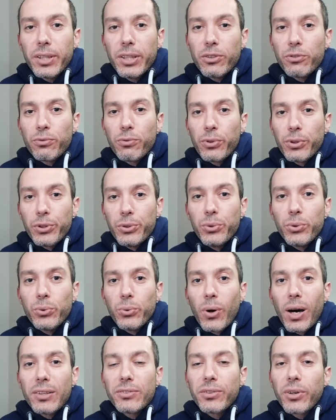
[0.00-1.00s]
is for you
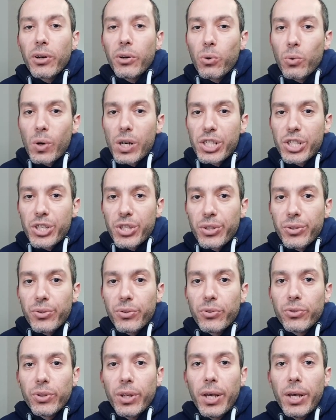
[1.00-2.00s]
to ask
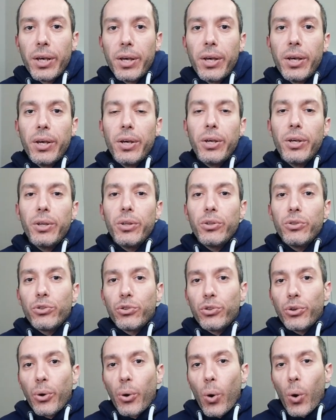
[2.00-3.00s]
questions.
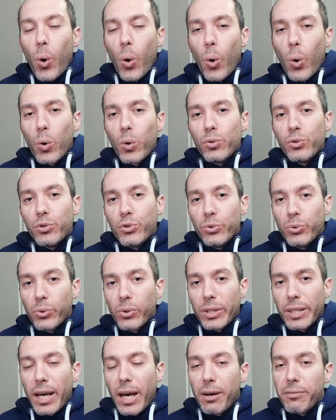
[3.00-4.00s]
So you
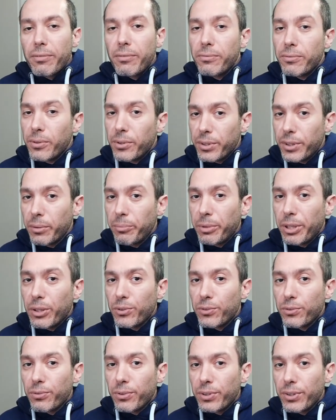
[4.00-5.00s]
only have 40
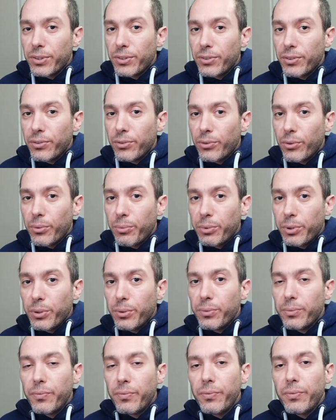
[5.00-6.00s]
minutes for this
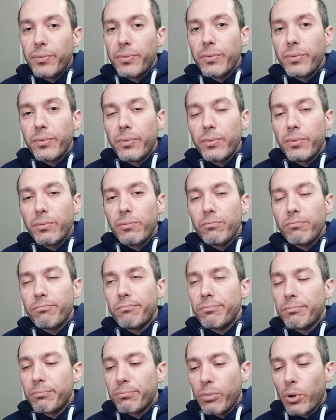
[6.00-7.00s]
interview.
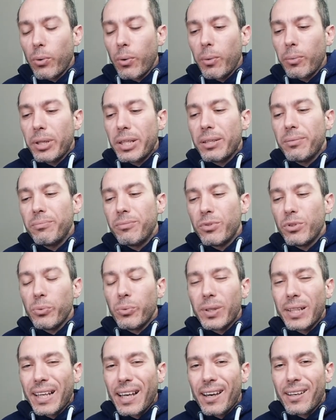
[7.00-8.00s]
Probably you
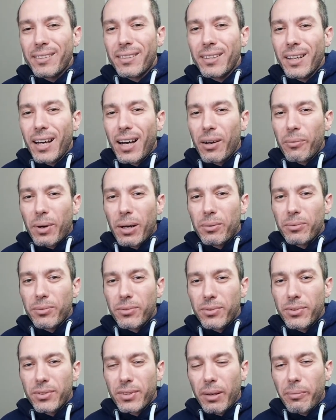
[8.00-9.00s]
will get around
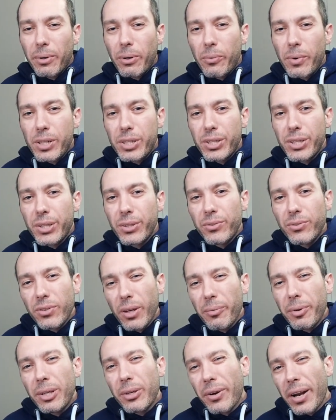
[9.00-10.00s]
7
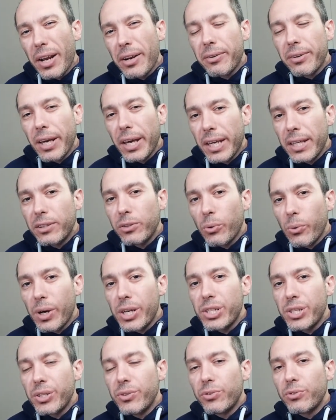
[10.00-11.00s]
or 8
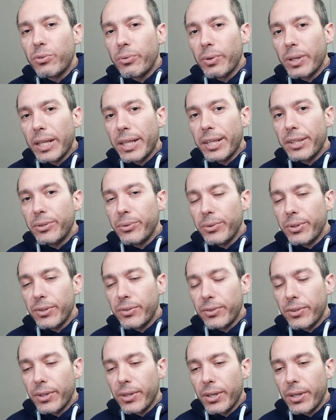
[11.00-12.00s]
questions related to
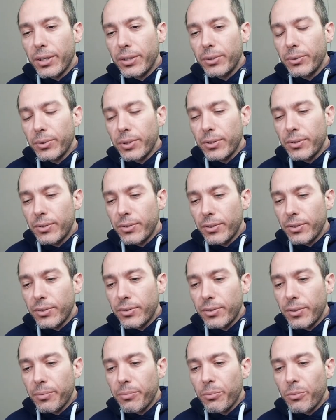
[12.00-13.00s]
this
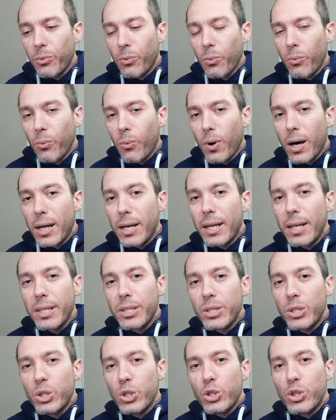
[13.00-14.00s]
system. One,
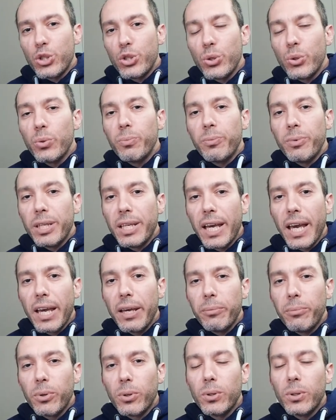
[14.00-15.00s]
you should be
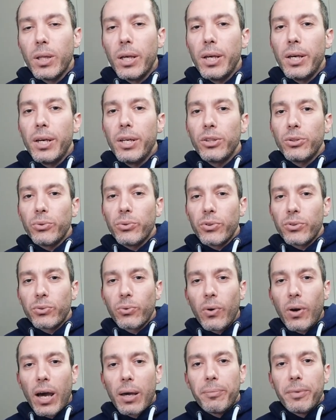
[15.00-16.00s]
able to
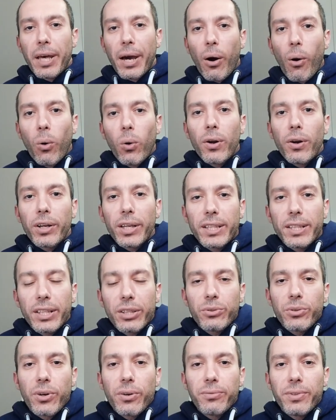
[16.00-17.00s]
describe the whole
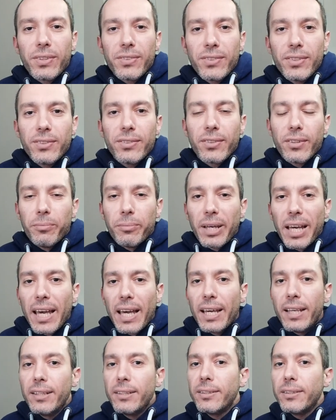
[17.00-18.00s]
architecture of the system
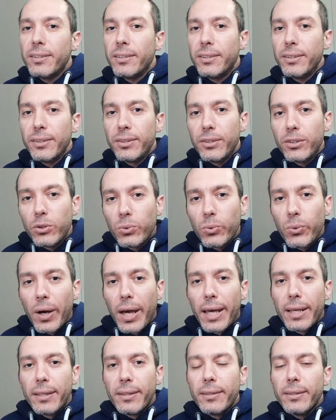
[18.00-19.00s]
end to
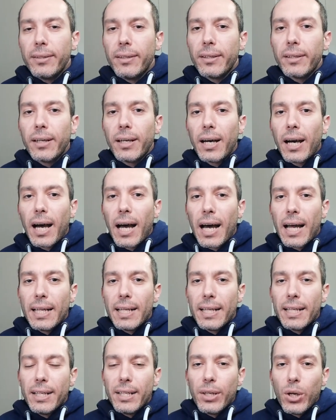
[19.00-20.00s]
end
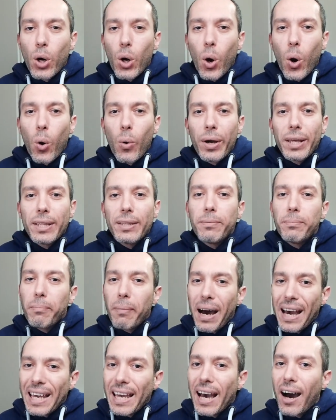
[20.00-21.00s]
and know it
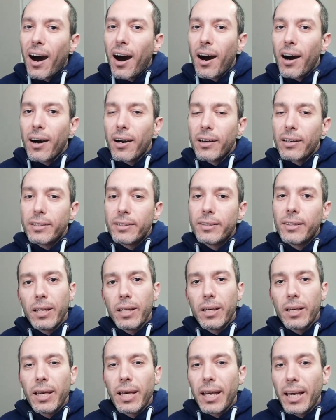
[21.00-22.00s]
by heart.
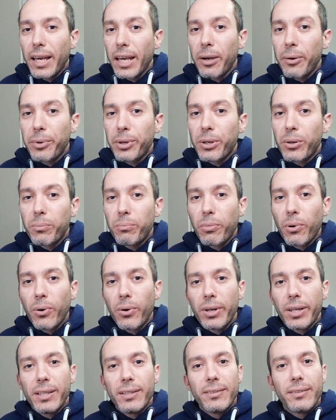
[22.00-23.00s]
Every
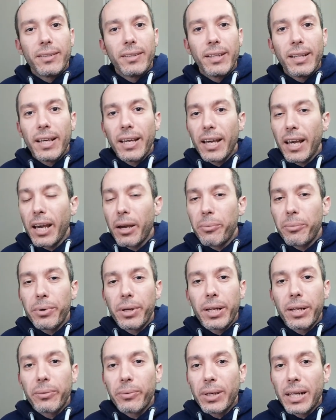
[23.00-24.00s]
component,
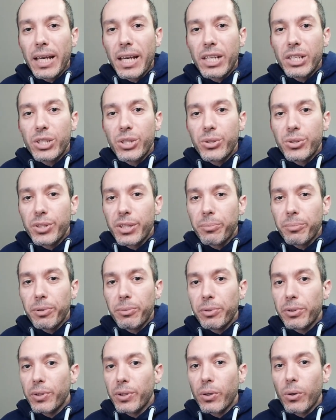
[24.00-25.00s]
every relationship
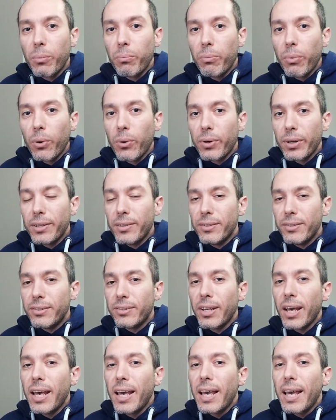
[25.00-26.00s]
between components,
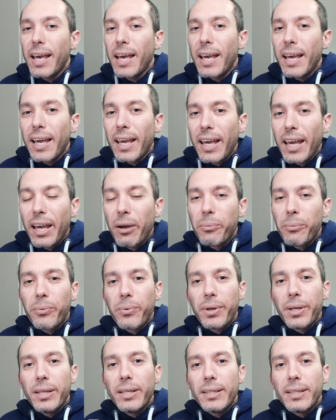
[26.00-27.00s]

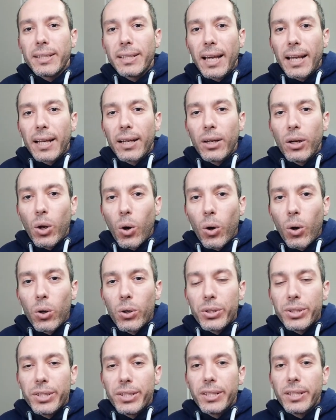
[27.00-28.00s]
every
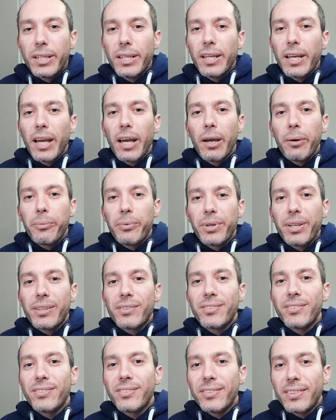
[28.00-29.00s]
technology, every
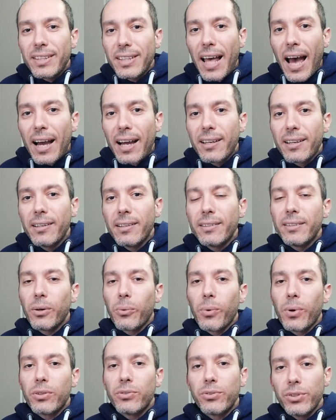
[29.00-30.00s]
stack that
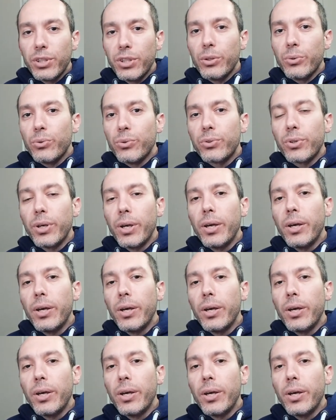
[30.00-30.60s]
was used